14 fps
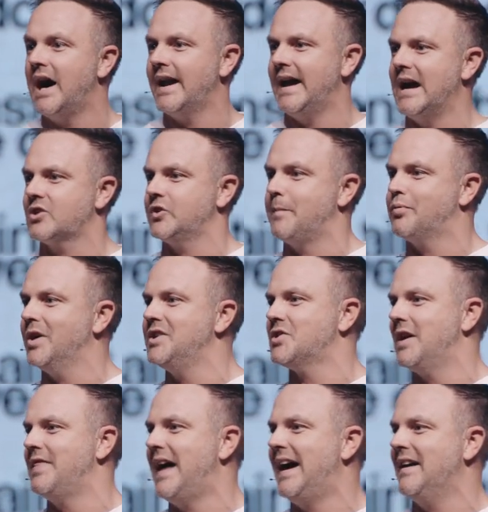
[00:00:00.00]
I actually preached
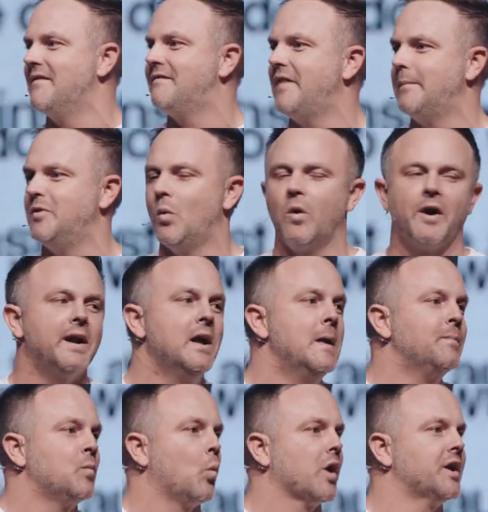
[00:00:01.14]
on that in February.
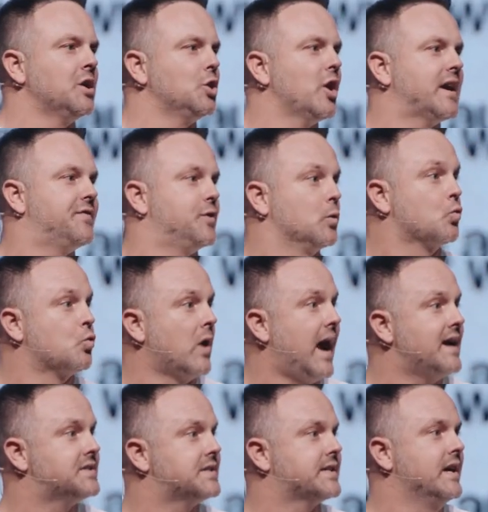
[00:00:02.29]
We're gonna look at the
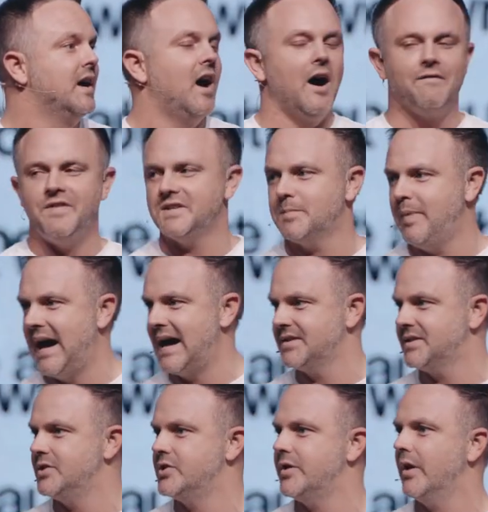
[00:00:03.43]
rest of this
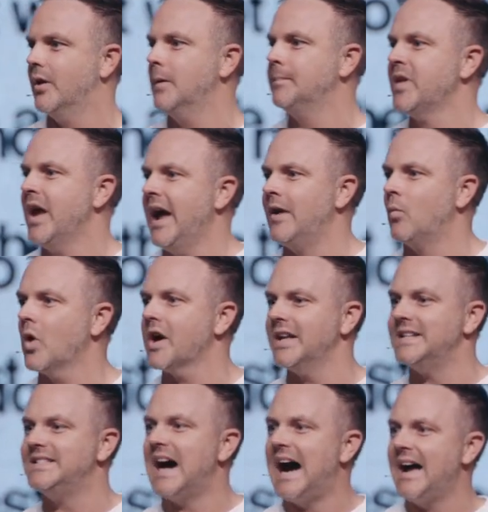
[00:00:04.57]
passage, though, and we're gonna
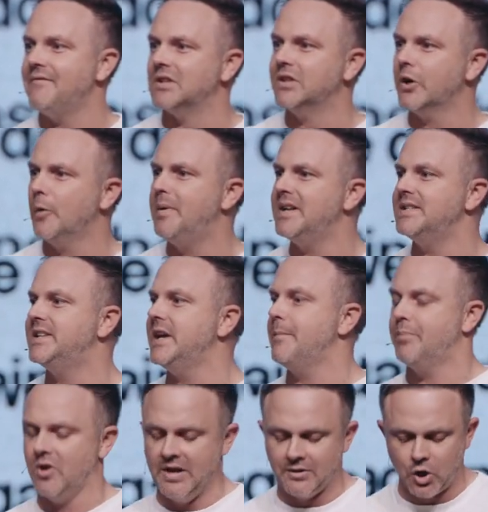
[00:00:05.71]
dive a little bit
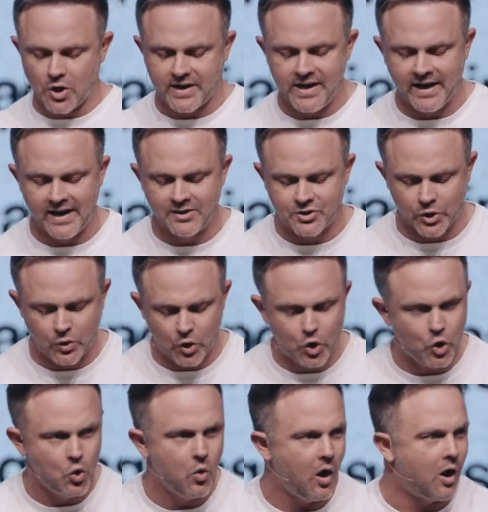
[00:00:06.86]
deeper in looking into
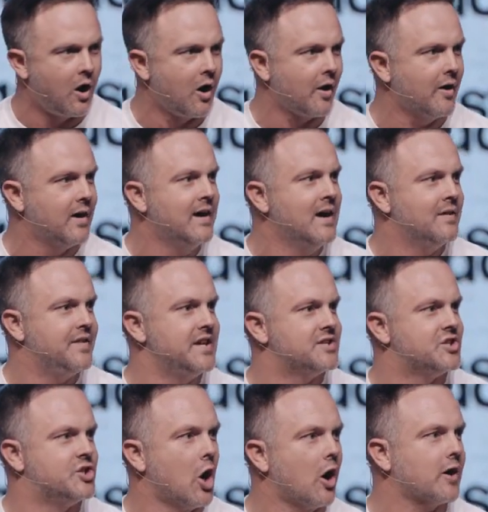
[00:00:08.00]
who are these
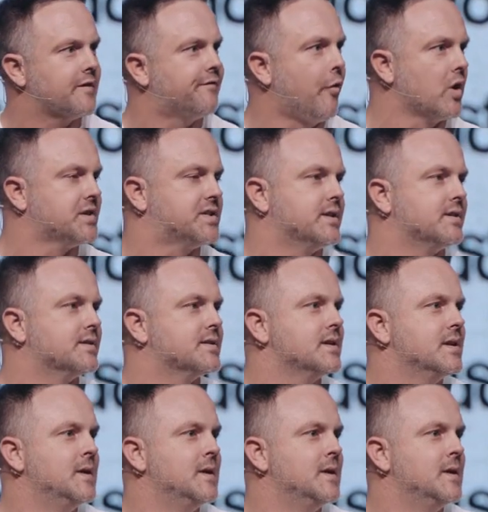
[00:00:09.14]
dark forces.